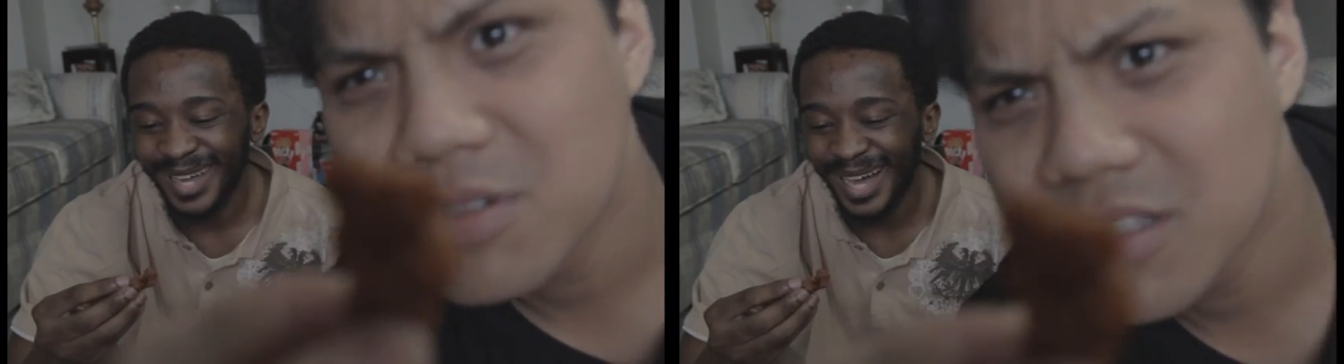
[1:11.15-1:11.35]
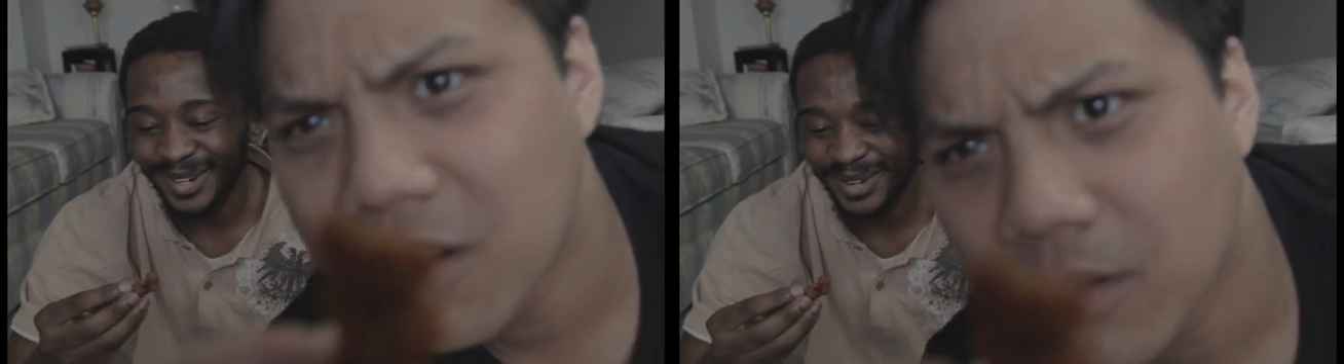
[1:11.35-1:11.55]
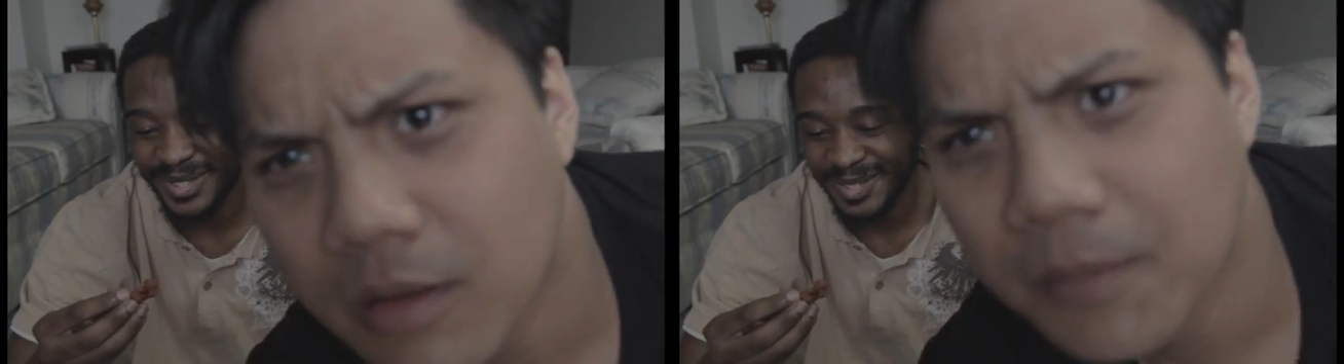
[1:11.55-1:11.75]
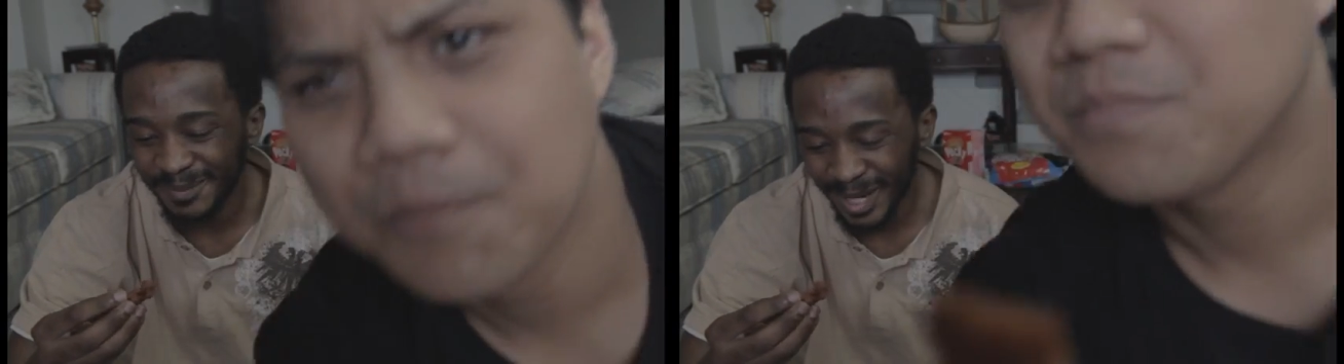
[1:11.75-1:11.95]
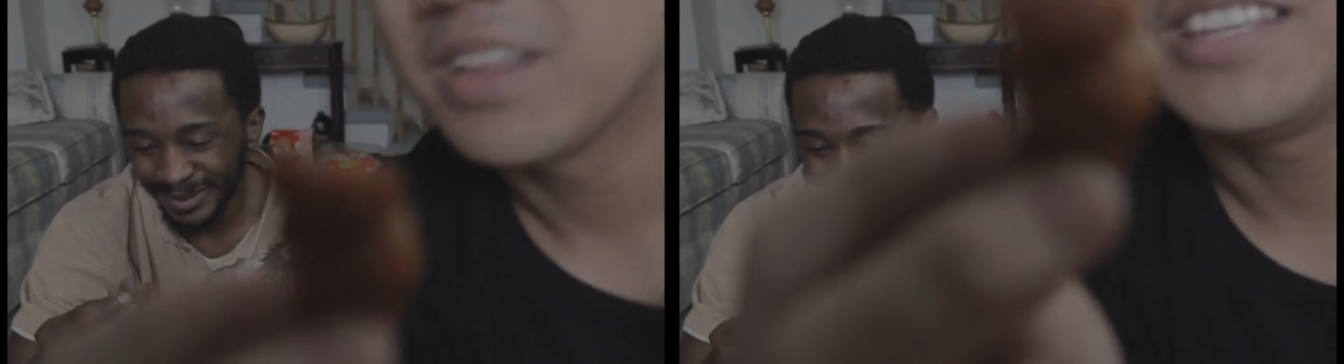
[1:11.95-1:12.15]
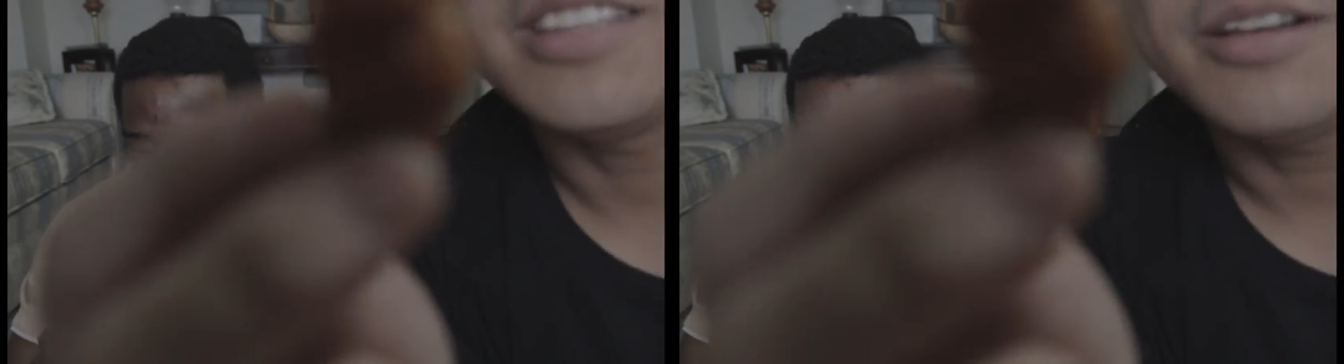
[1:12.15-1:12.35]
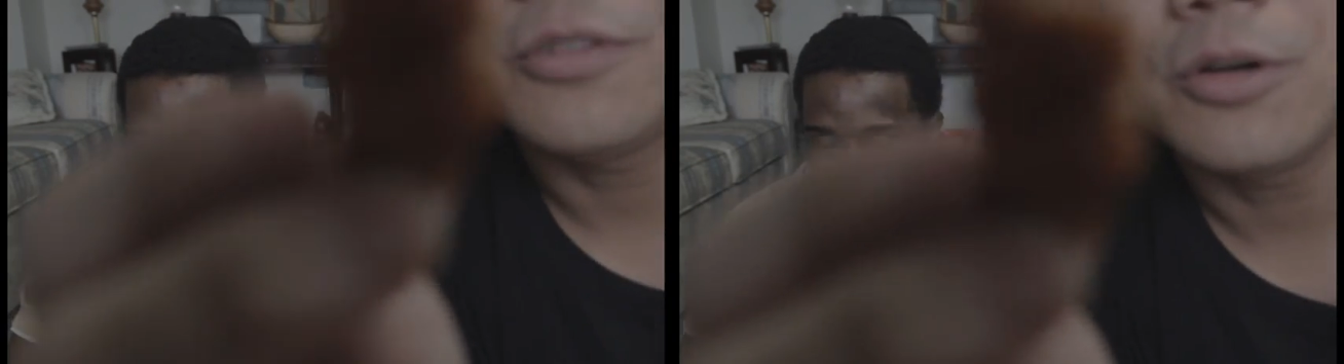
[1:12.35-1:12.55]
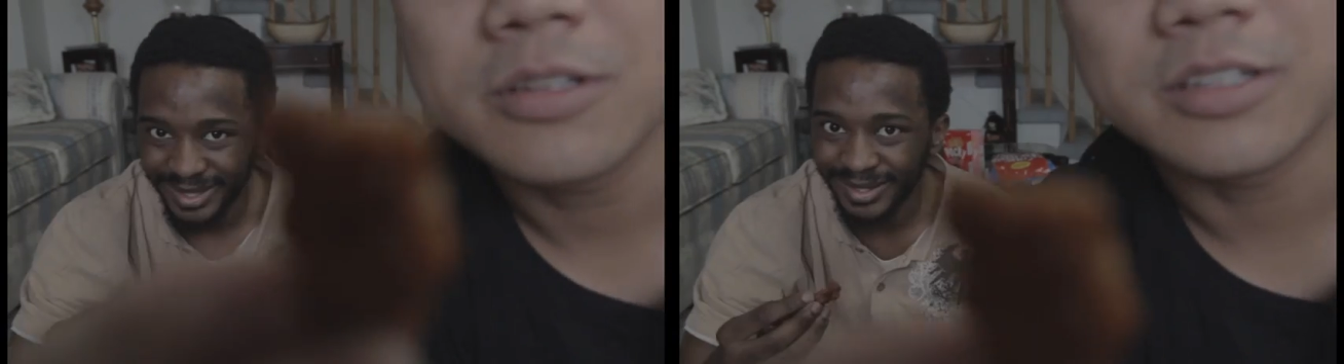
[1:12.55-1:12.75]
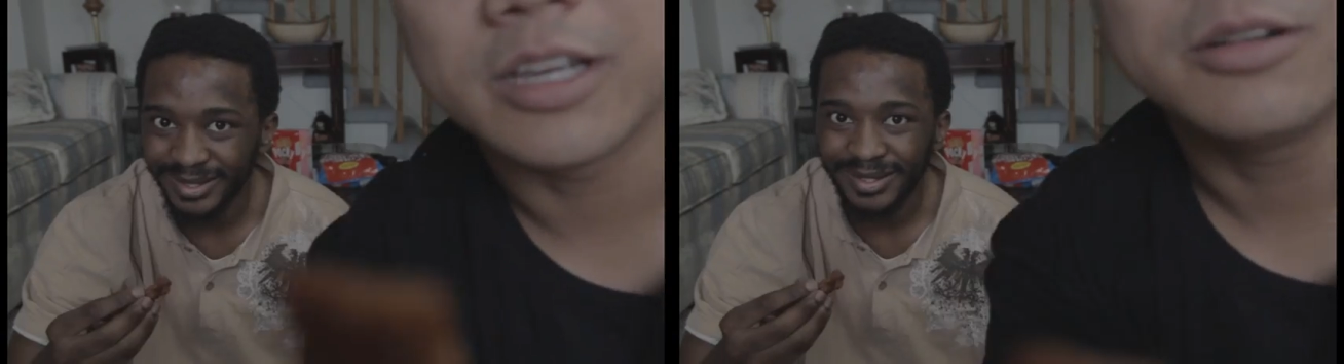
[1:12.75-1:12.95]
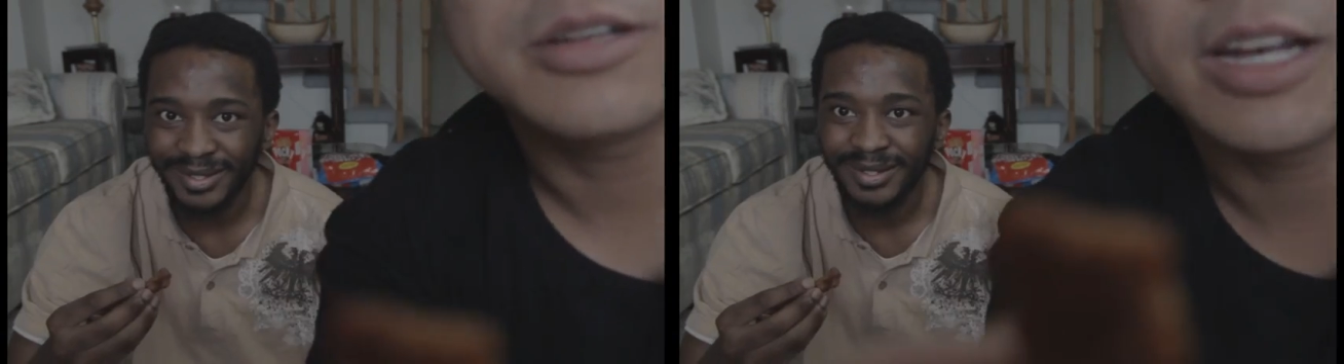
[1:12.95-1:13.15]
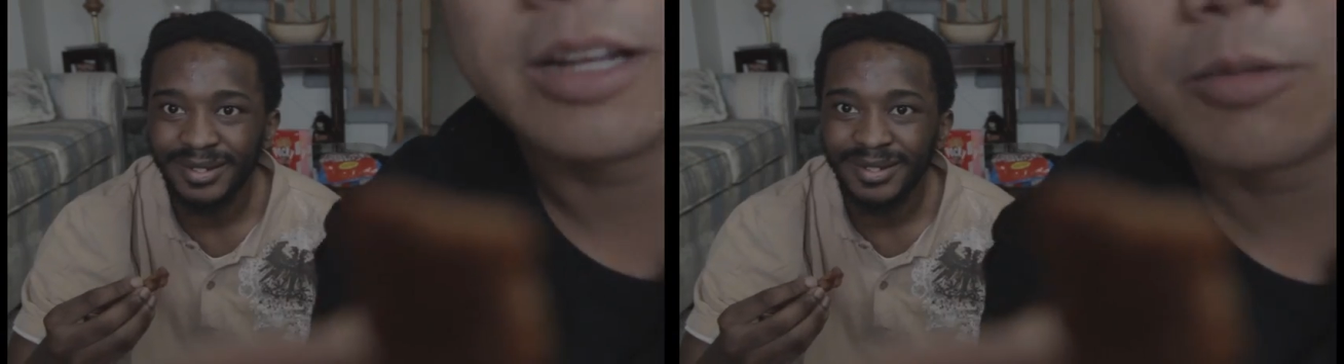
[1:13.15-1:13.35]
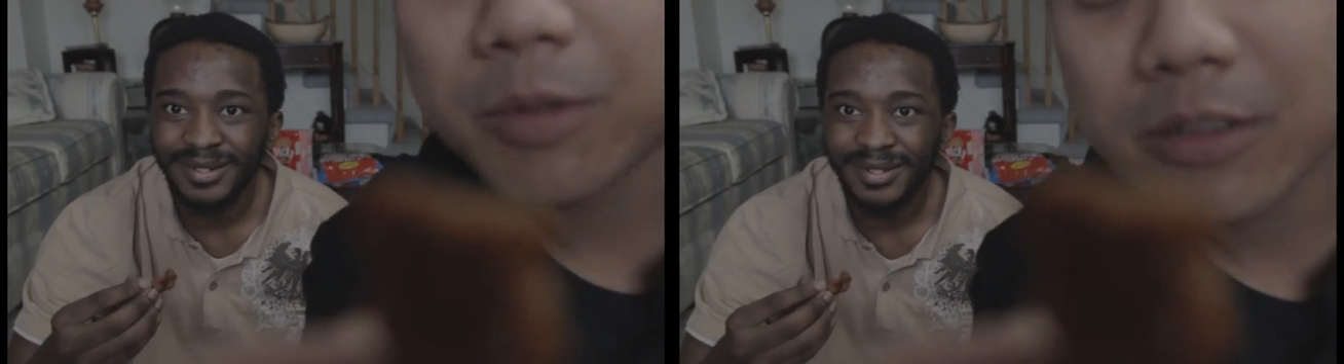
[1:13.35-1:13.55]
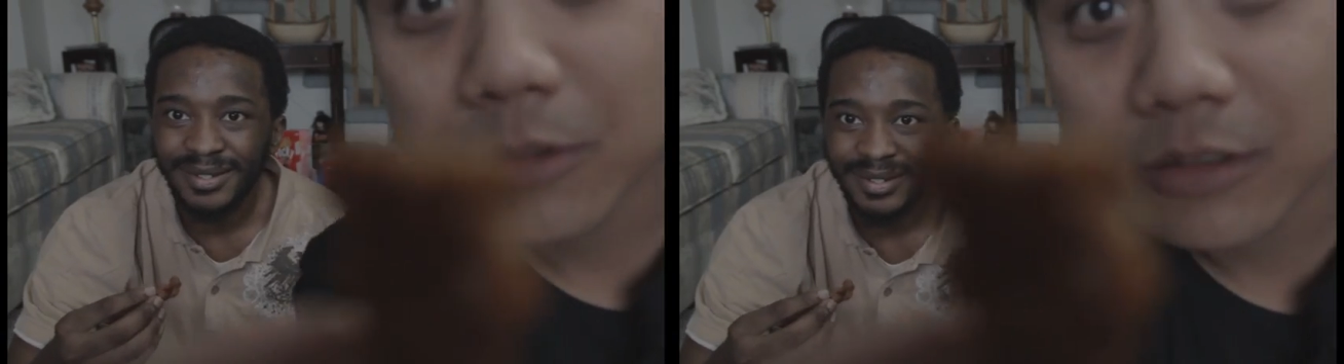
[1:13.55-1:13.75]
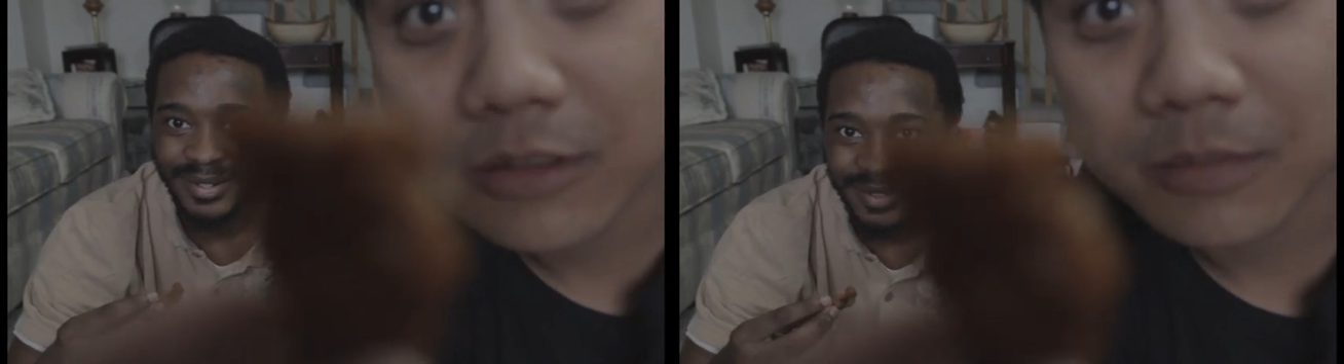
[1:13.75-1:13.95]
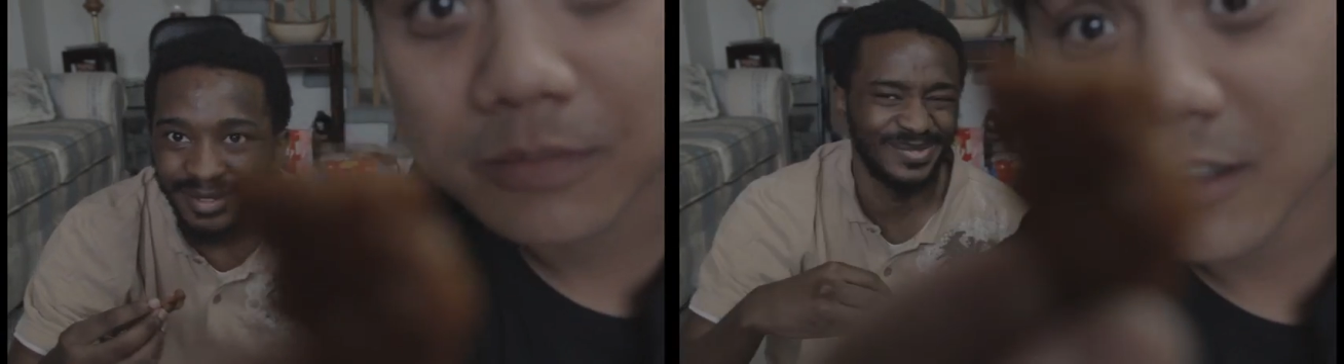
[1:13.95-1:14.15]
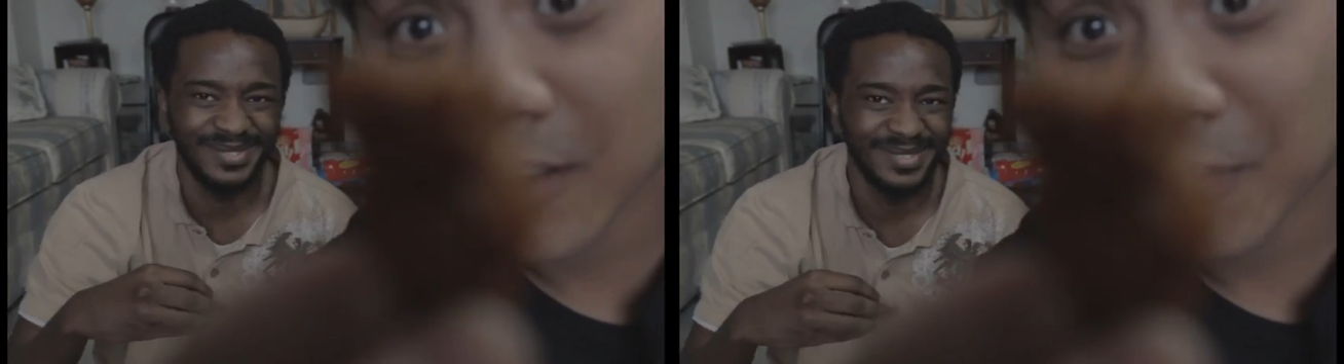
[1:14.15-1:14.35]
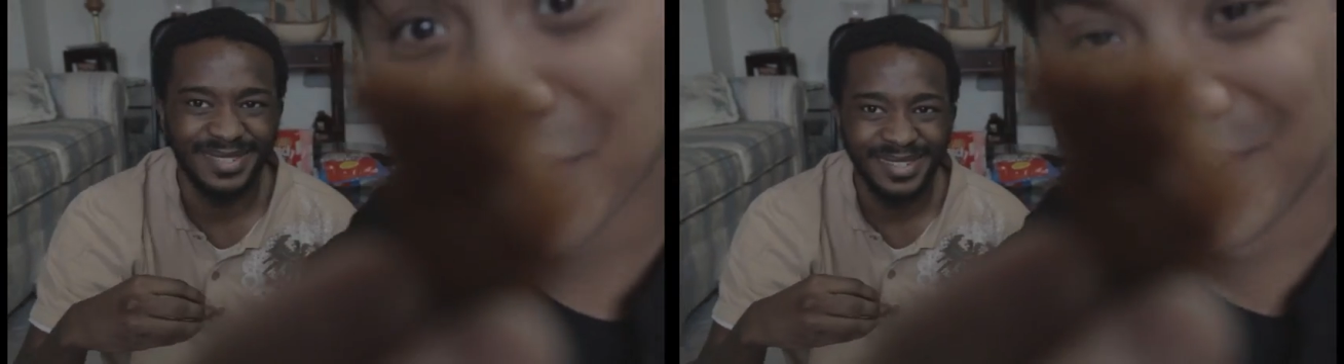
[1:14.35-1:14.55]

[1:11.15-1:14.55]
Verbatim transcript: I don't know if this is barbecue. It's not actually. focusing. I don't get it. What am I supposed to? Is that?